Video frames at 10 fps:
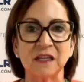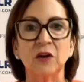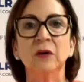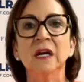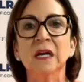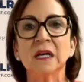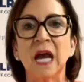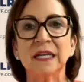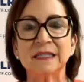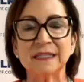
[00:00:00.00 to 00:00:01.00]
So
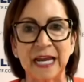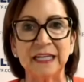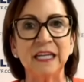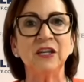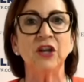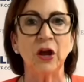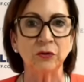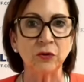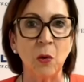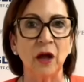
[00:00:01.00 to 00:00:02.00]
kind of steady,
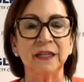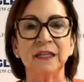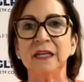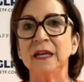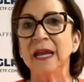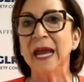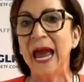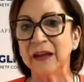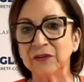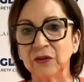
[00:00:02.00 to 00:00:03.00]
known quantity,
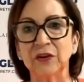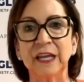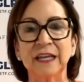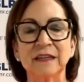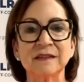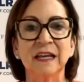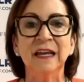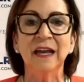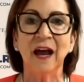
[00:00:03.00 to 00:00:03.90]
has earnings,